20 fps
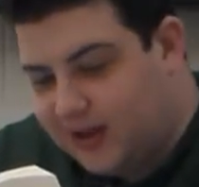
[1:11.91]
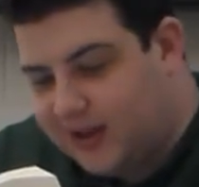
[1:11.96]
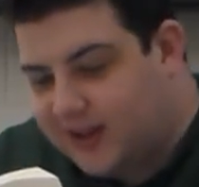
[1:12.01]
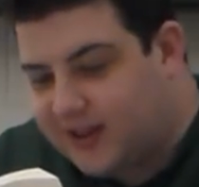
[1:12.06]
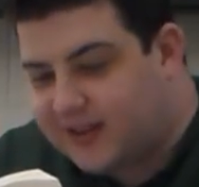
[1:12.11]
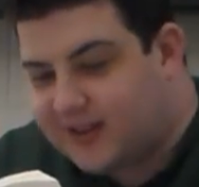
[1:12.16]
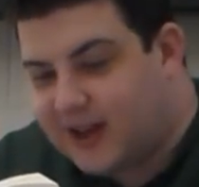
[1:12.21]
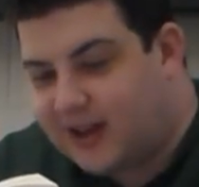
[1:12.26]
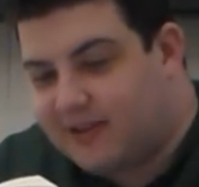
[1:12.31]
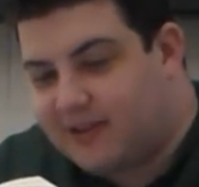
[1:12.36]
oh, look at it,
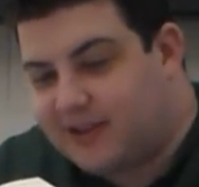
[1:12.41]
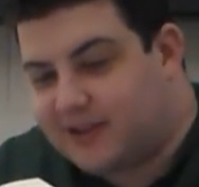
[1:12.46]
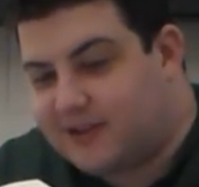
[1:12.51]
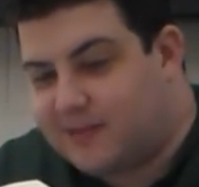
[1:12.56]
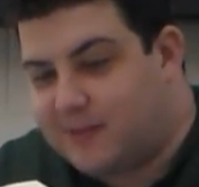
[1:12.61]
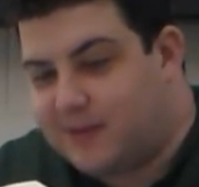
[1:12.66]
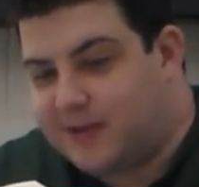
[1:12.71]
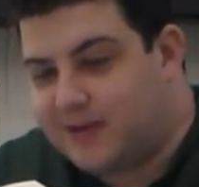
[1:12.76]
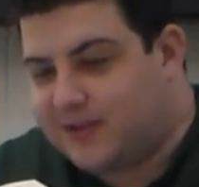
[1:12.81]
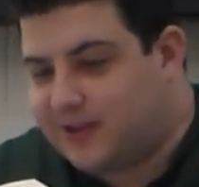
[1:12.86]
it's got
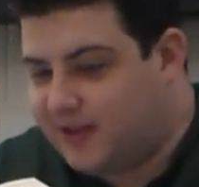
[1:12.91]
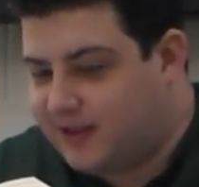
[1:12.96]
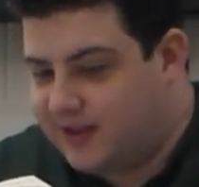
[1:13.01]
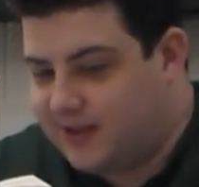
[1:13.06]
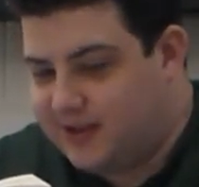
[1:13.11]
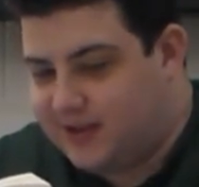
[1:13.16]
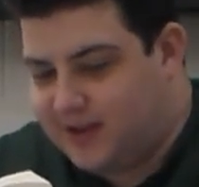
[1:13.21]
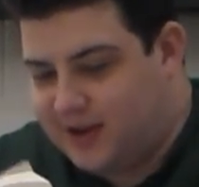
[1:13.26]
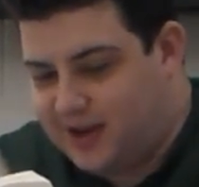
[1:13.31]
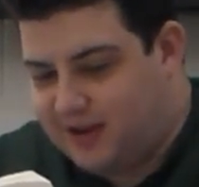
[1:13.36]
recipes in
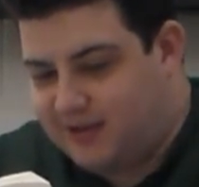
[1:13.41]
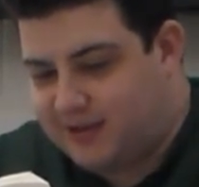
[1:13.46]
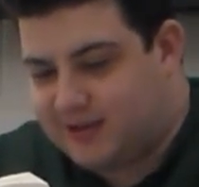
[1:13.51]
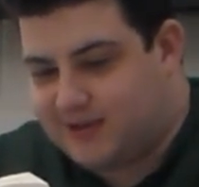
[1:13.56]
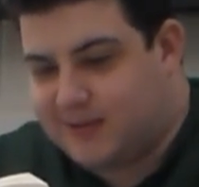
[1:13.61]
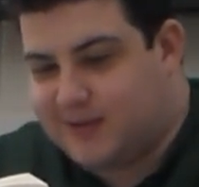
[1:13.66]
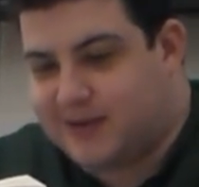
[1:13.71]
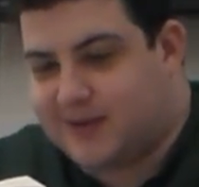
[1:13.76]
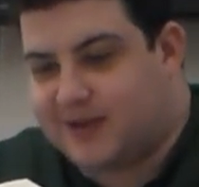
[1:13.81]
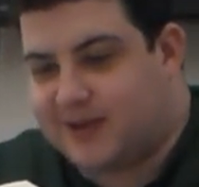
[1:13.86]
here. You know how the
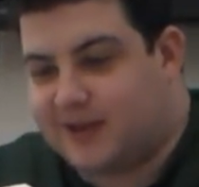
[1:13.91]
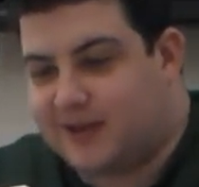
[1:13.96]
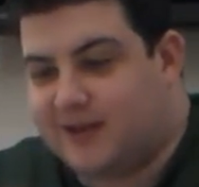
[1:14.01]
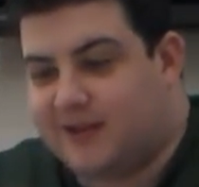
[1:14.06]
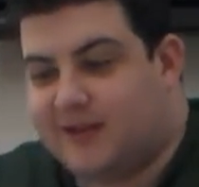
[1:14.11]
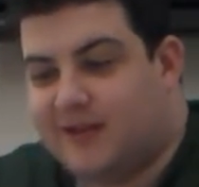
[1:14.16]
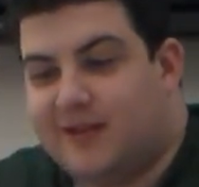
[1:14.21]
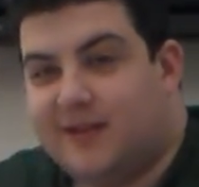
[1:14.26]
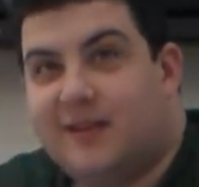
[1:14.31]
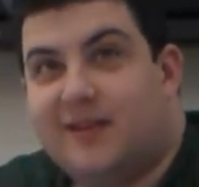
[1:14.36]
recipes in
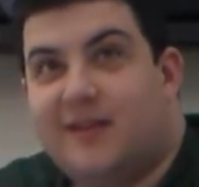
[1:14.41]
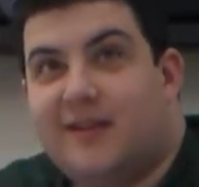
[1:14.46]
here?